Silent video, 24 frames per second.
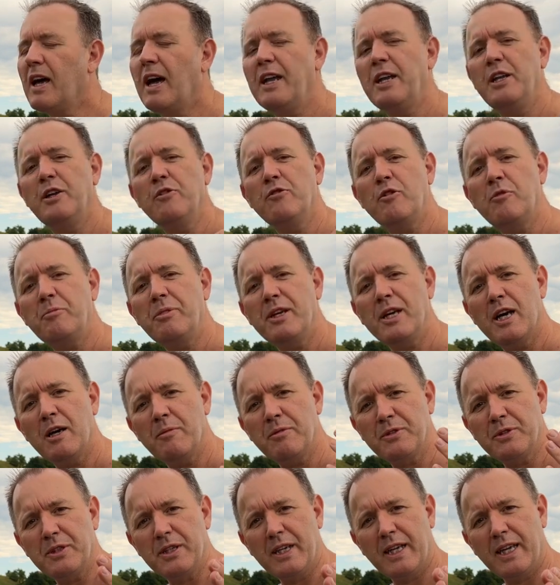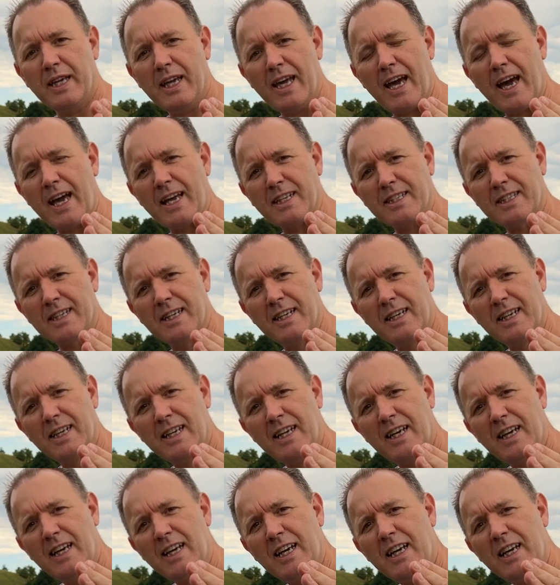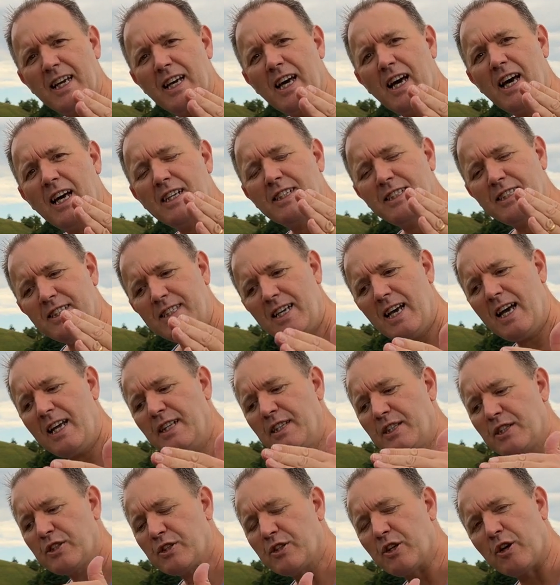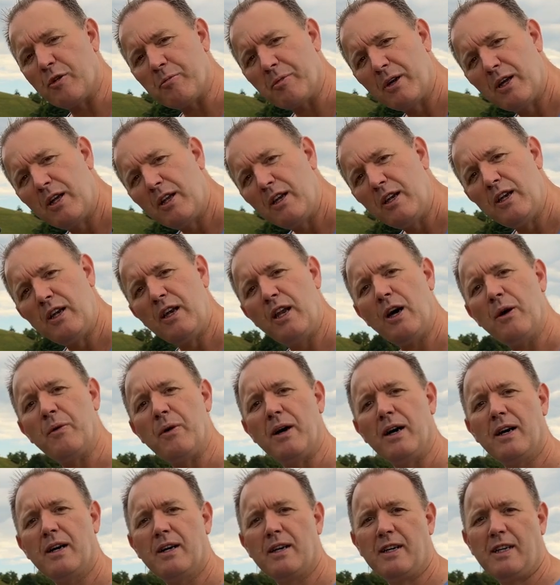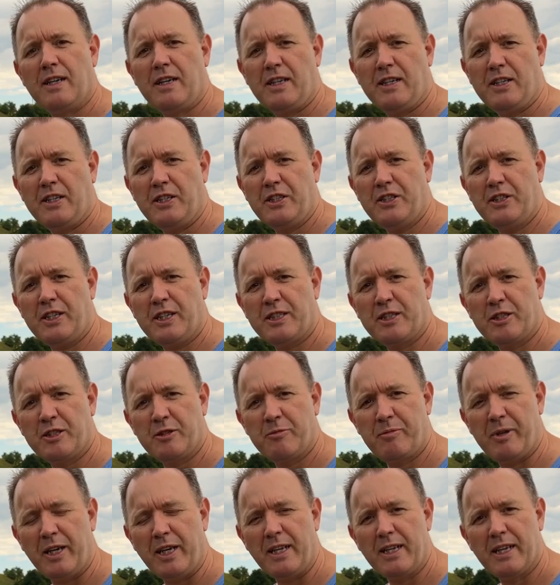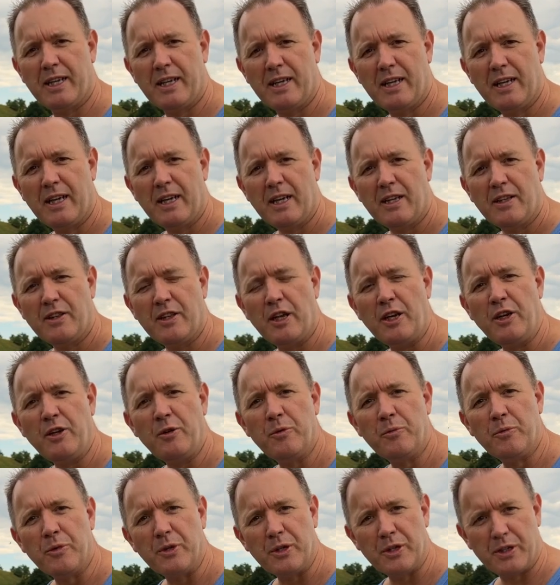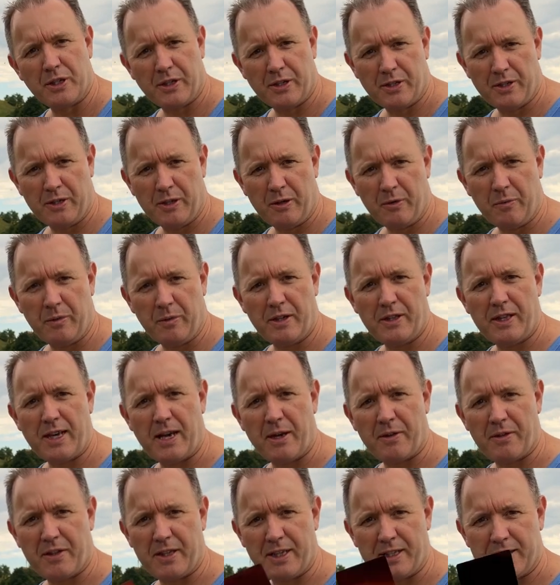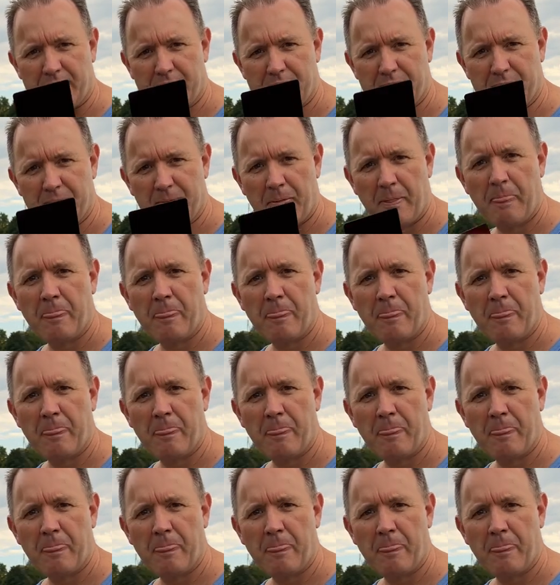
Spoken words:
And you will be able to get a 10 stop lower shutter speed than you would without this.